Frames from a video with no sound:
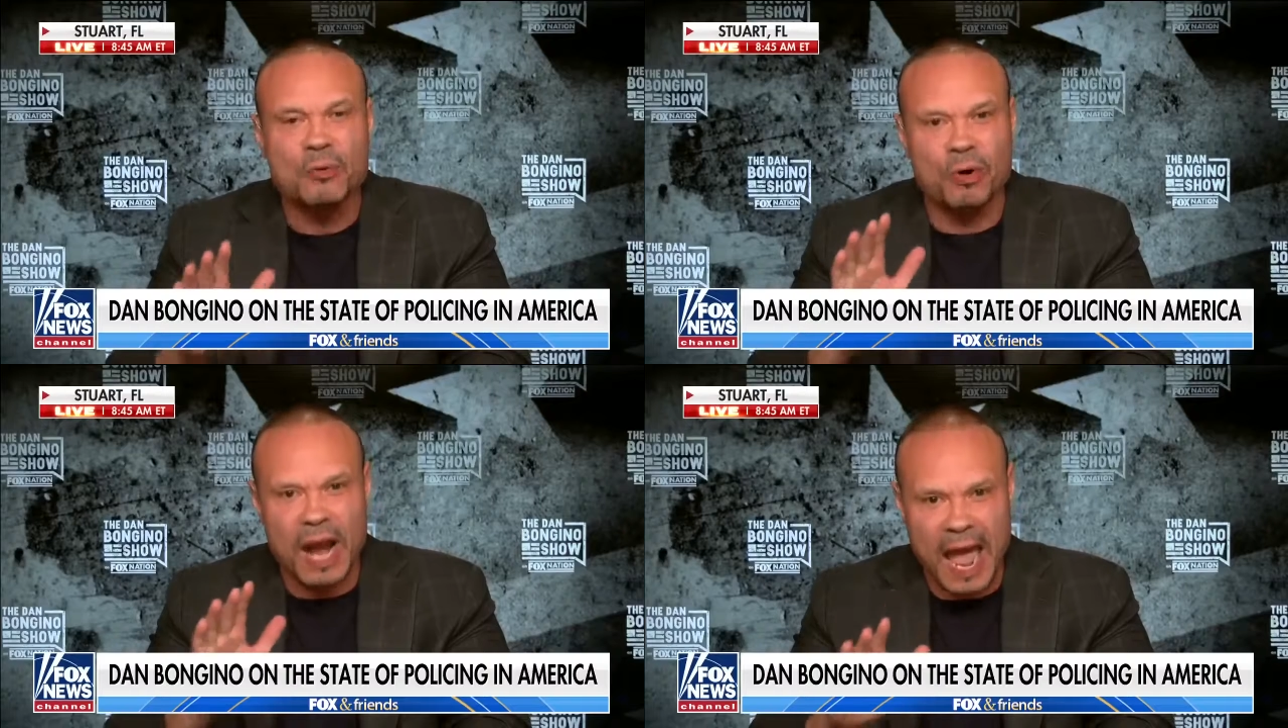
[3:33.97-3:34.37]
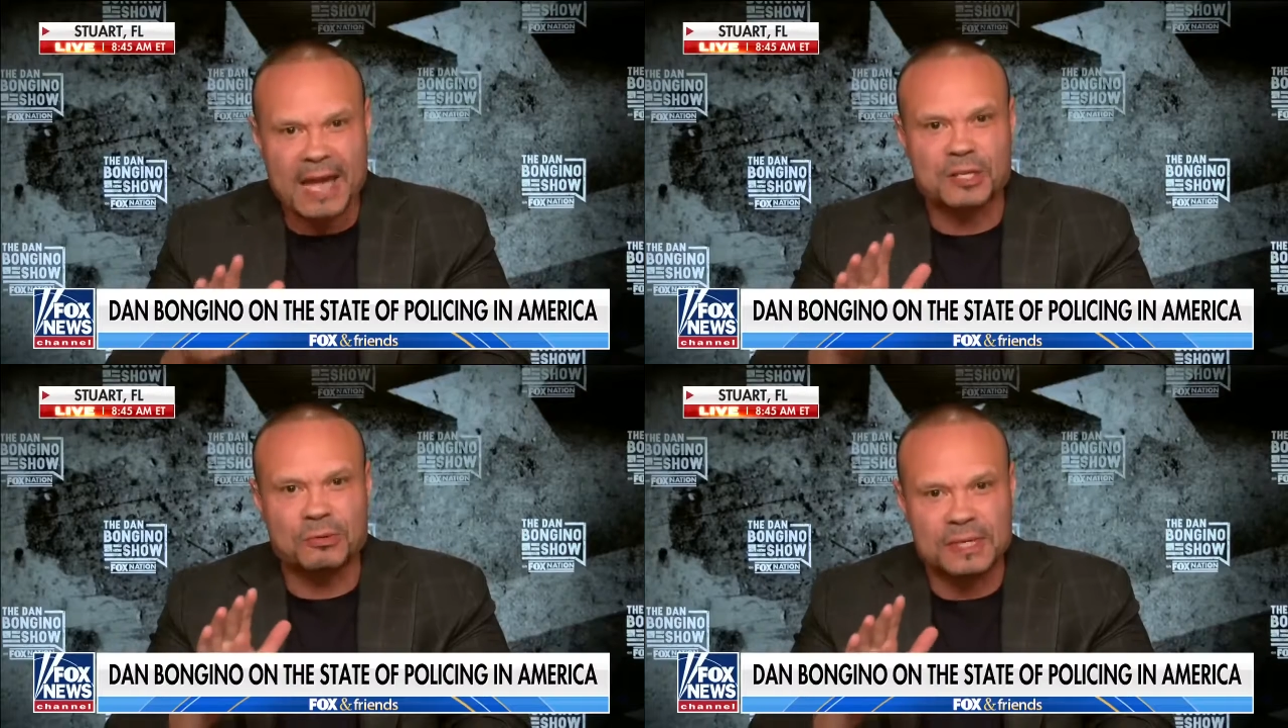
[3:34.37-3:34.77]
were
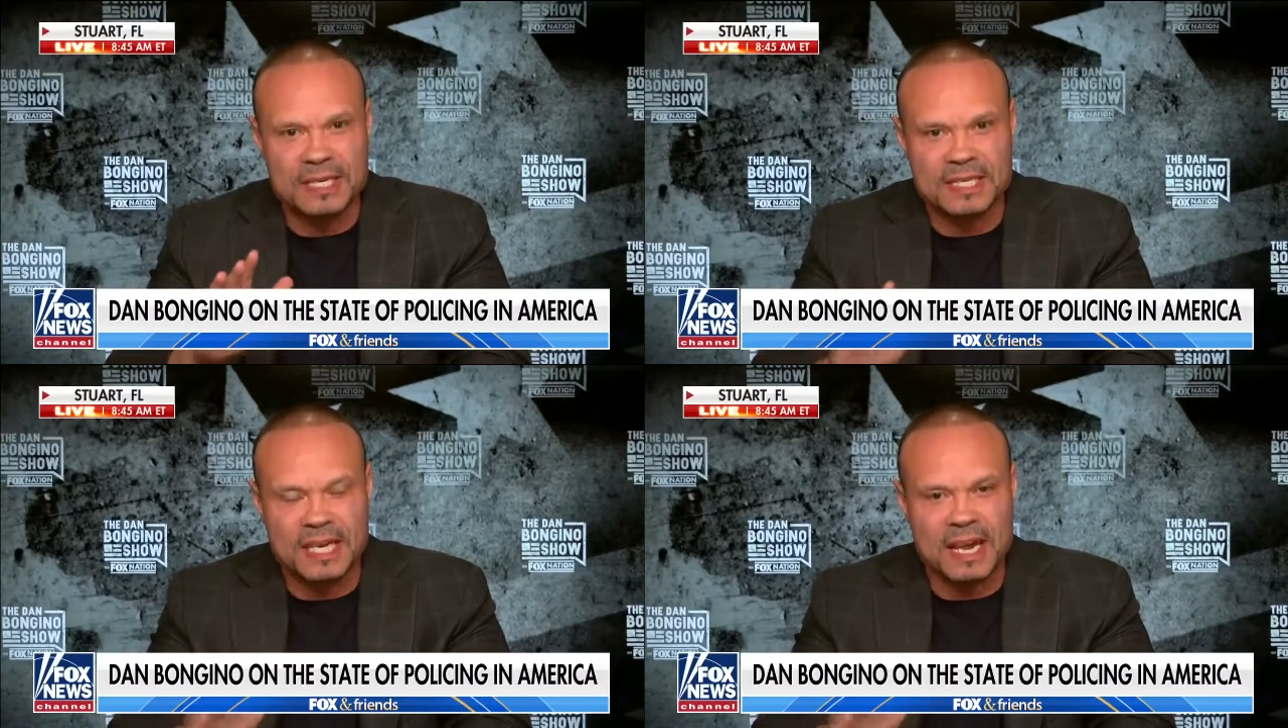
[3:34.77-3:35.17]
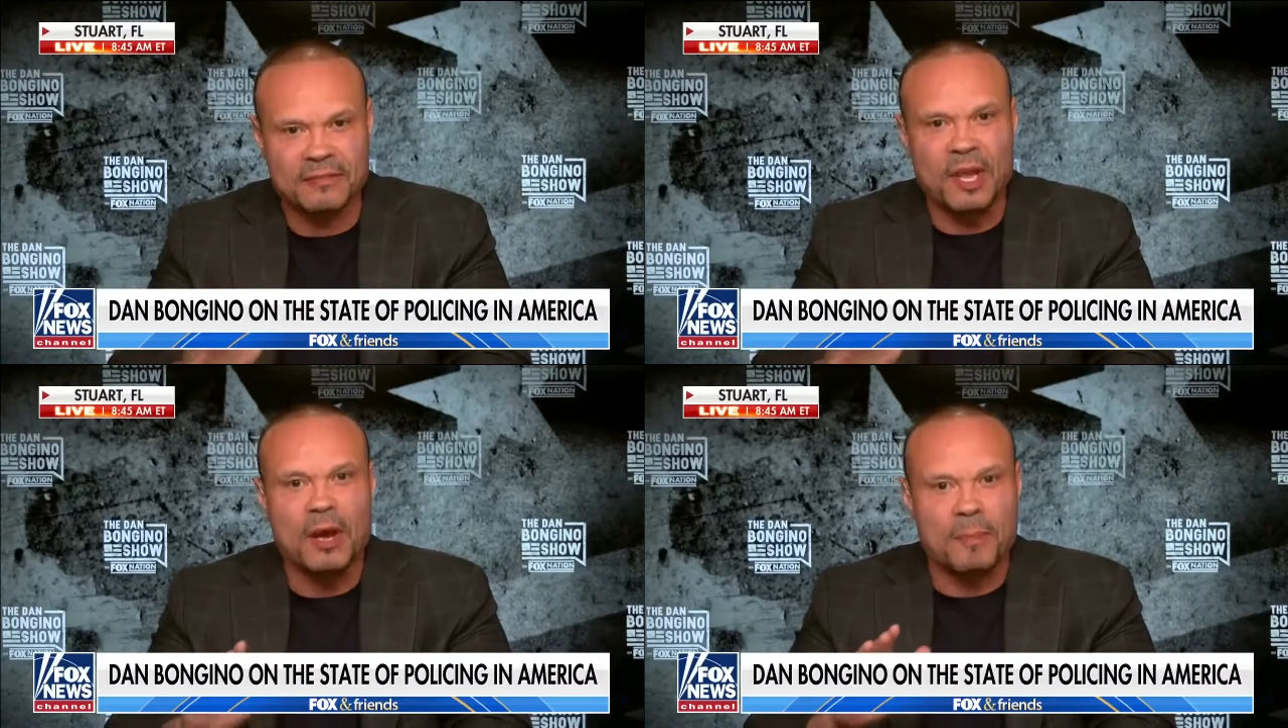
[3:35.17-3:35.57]
actually
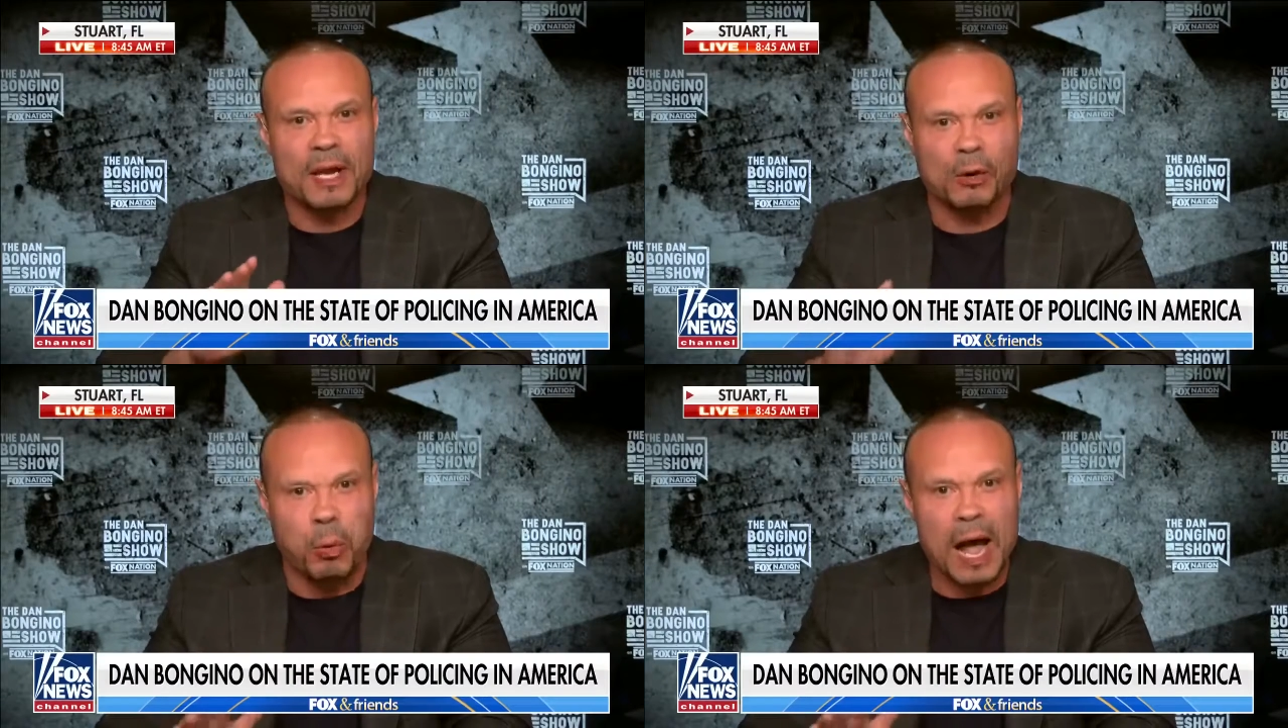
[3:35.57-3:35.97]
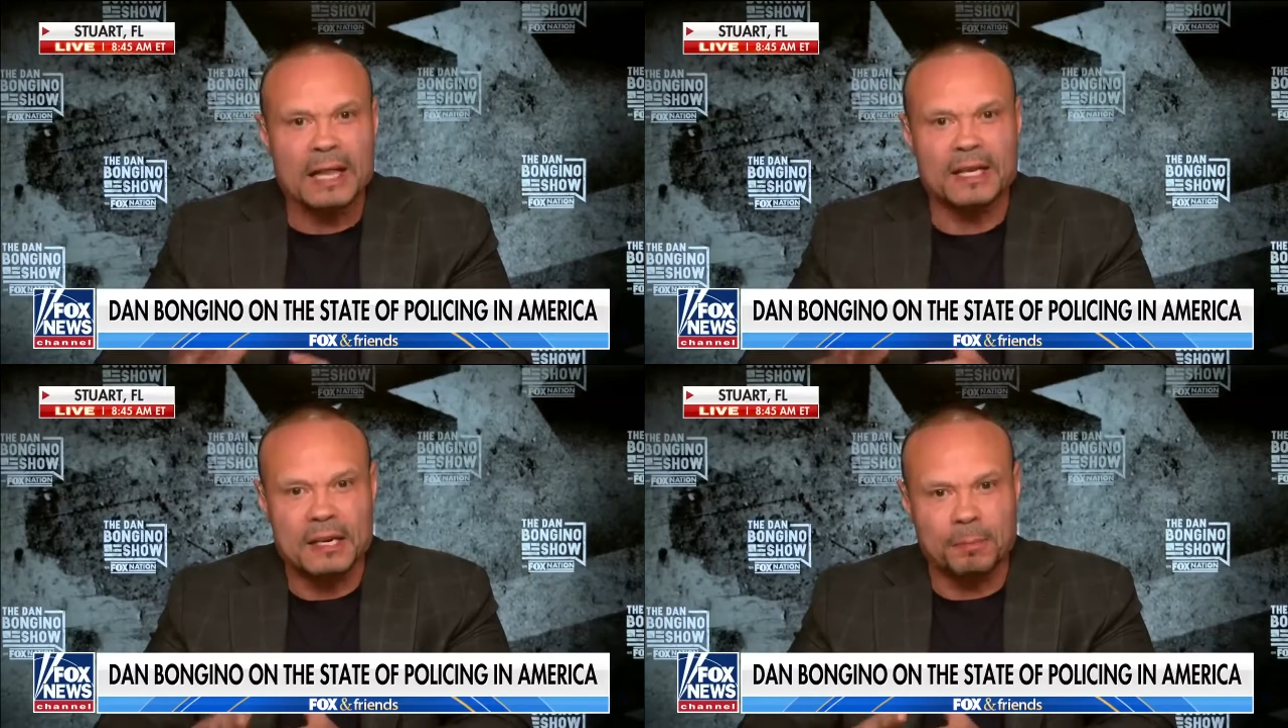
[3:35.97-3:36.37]
saved by
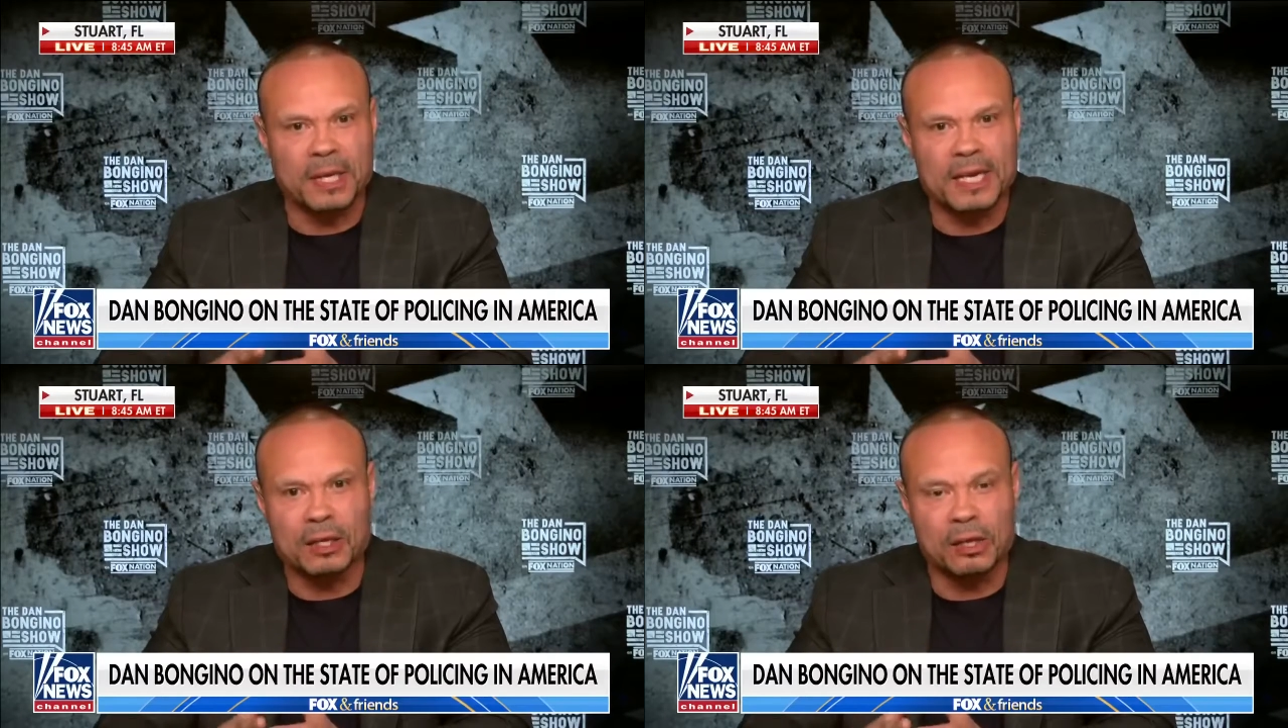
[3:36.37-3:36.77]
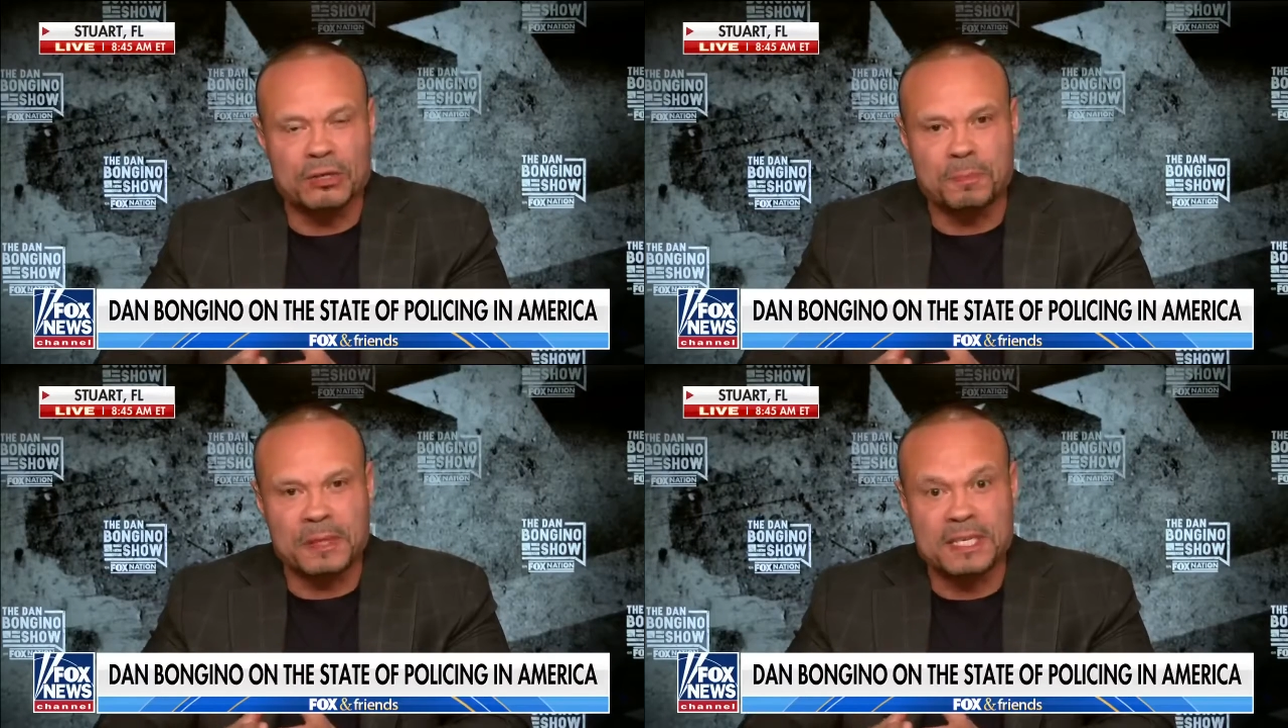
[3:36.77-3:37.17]
quality
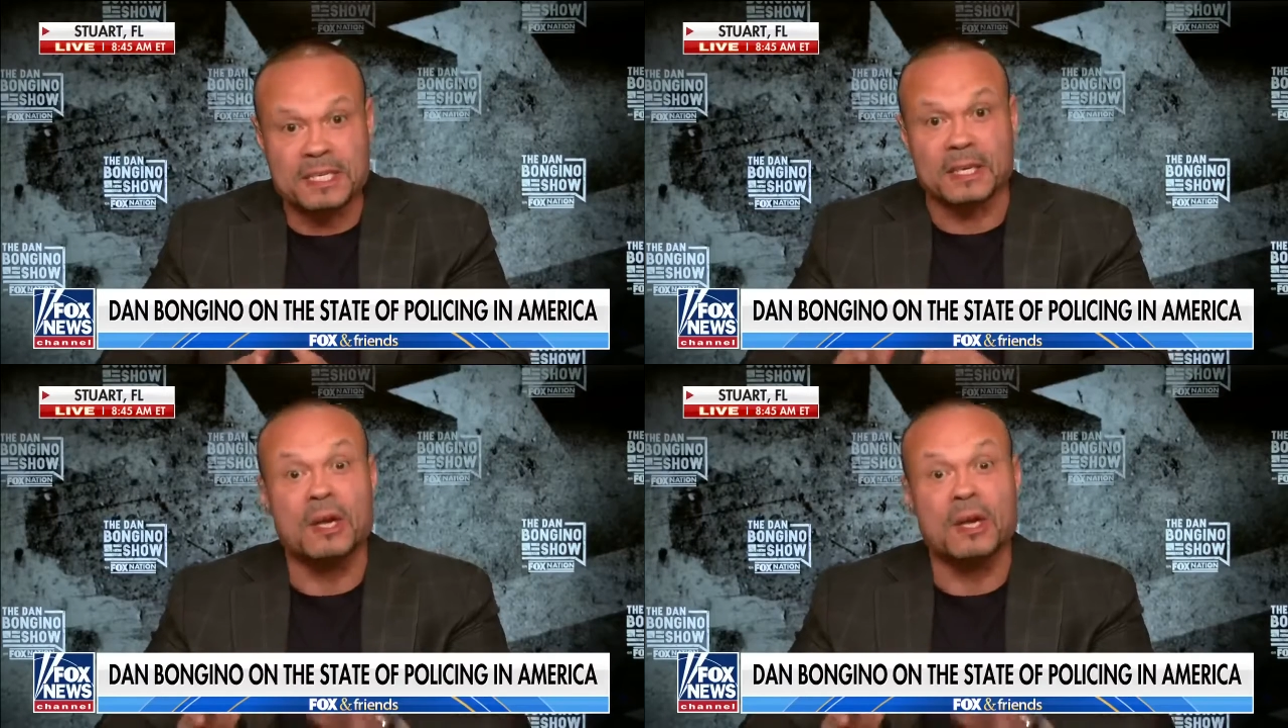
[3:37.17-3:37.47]
plainclothes policing.